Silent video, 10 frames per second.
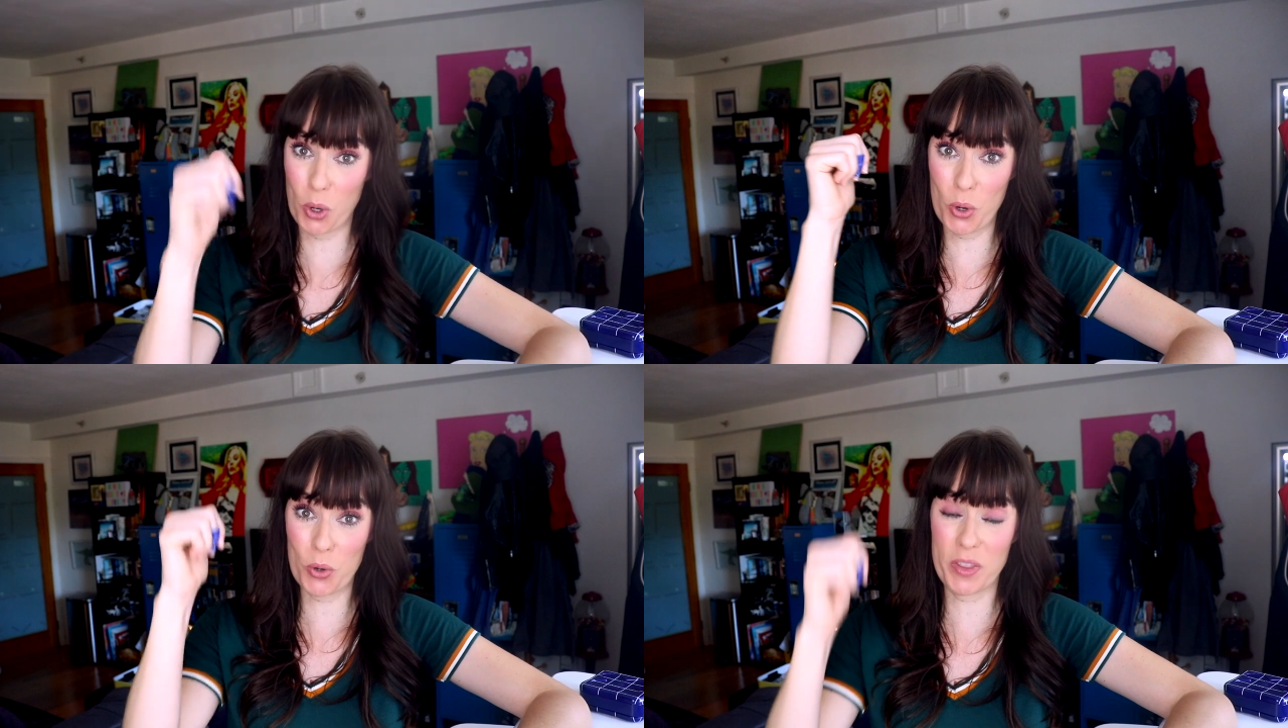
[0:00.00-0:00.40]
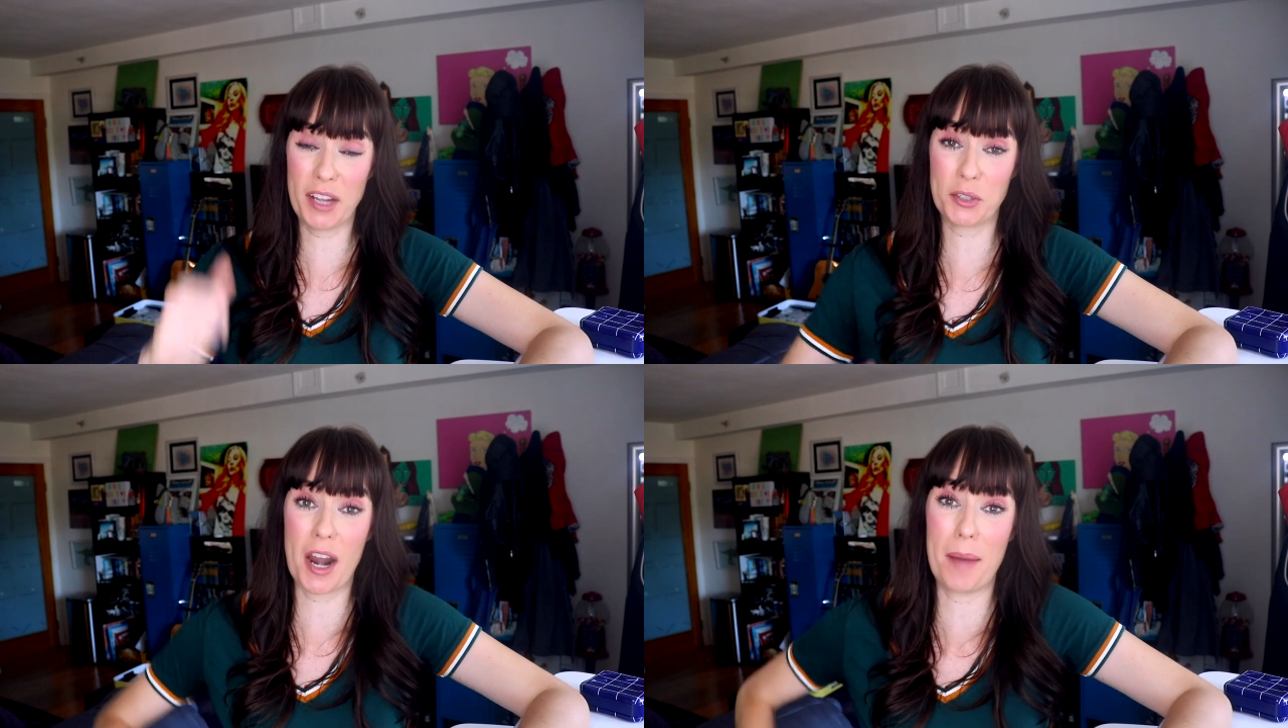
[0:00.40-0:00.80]
whoo,
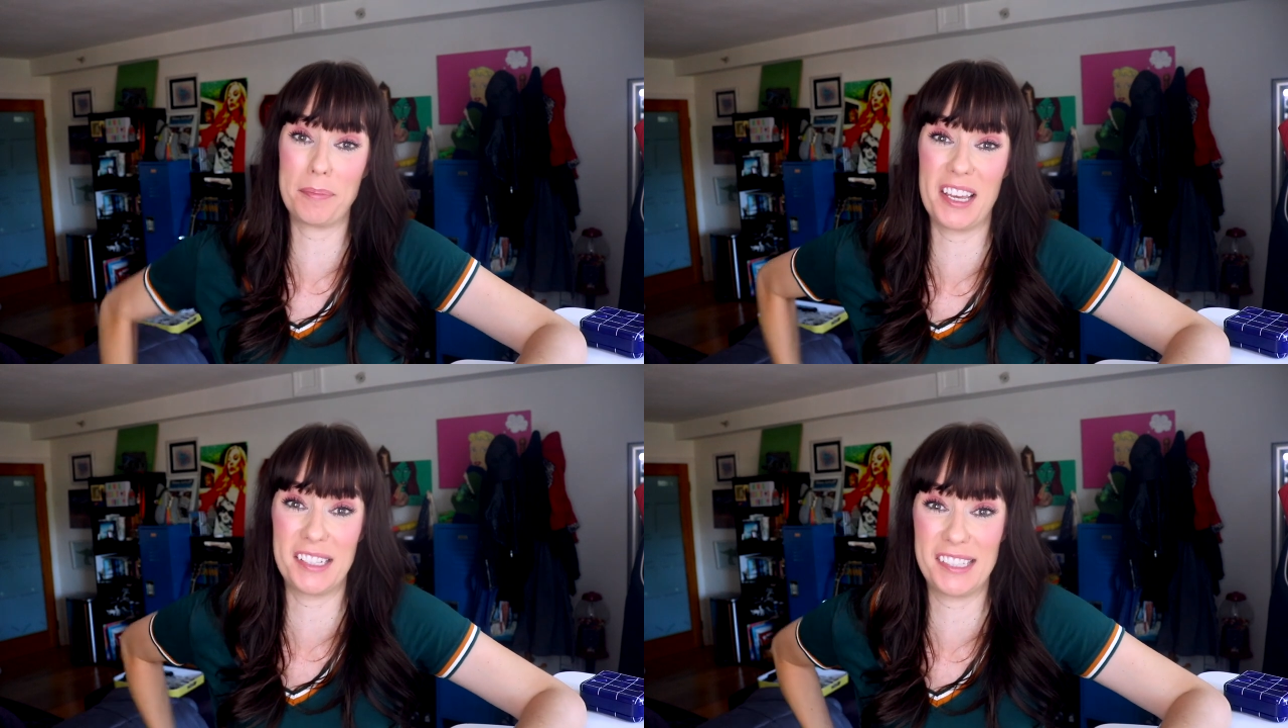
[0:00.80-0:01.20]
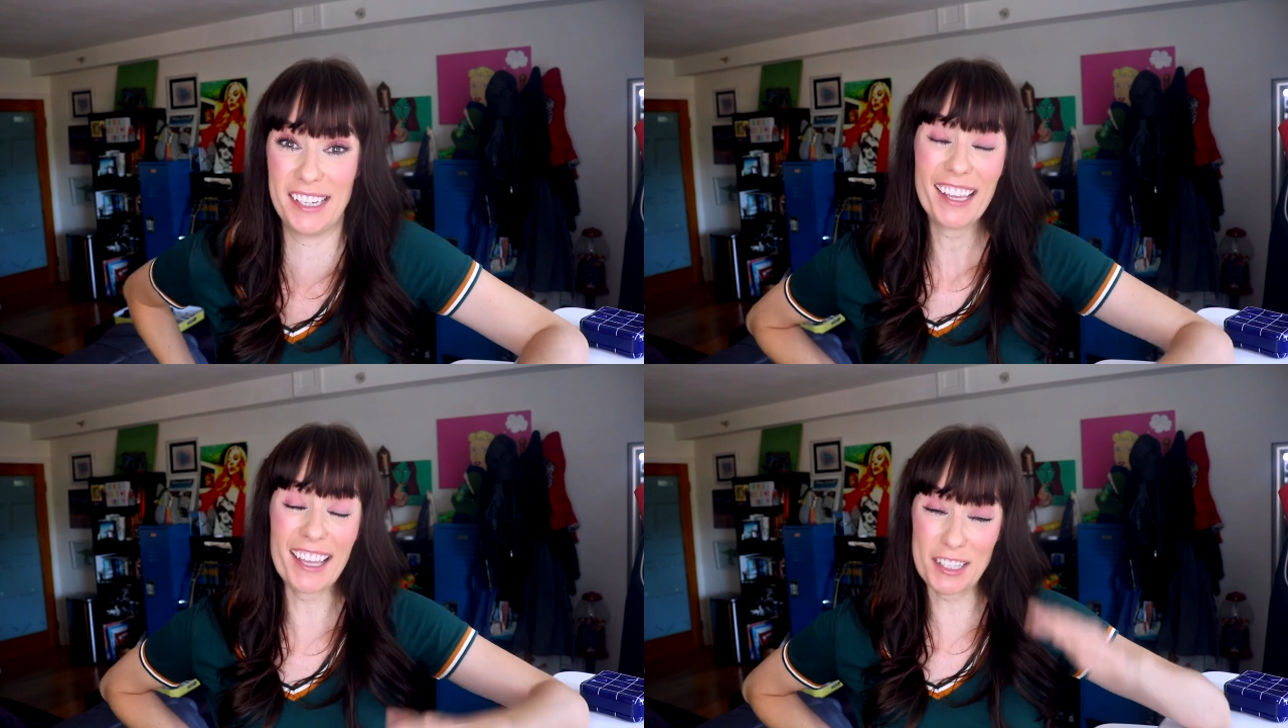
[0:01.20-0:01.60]
they crop dust
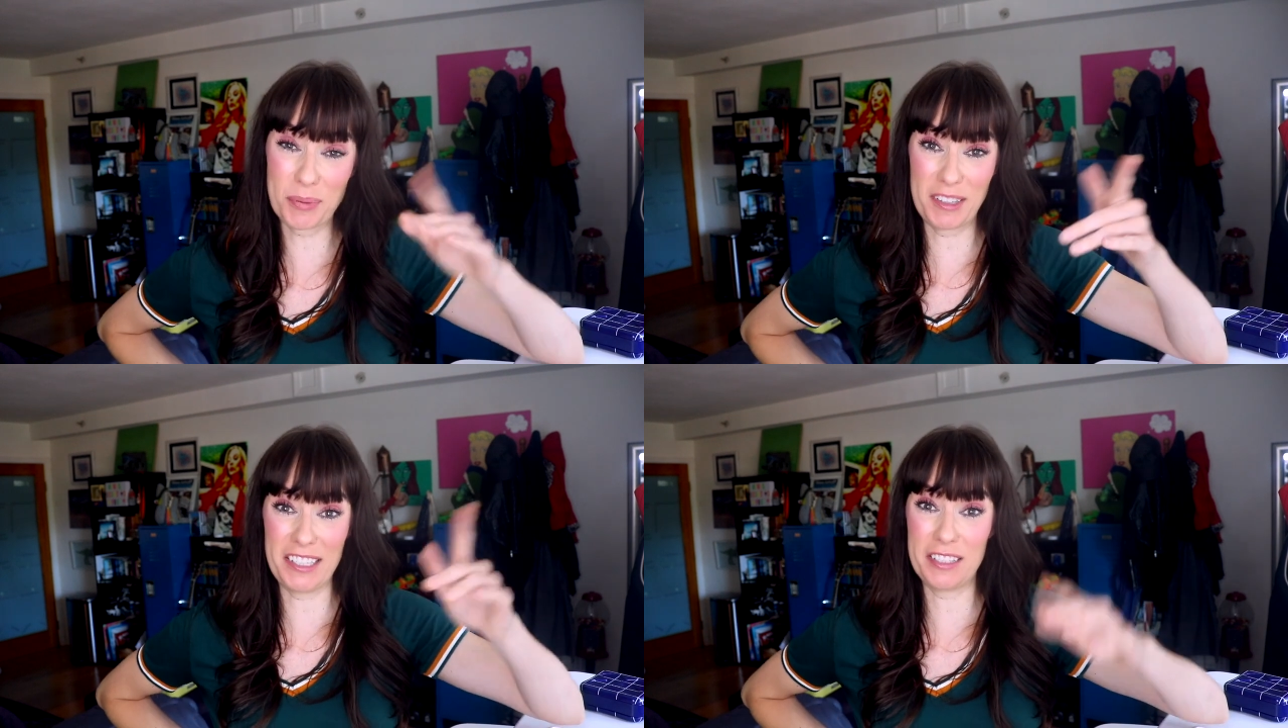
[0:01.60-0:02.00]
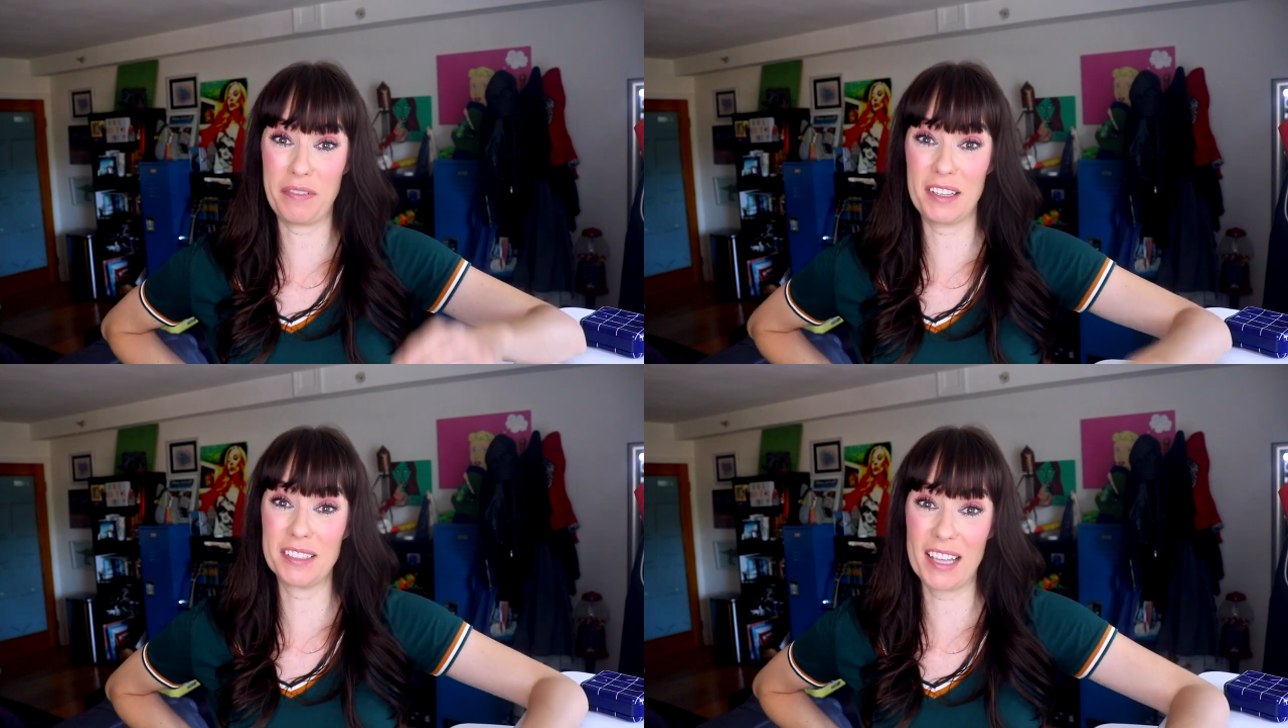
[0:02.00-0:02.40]
it? That's what this feels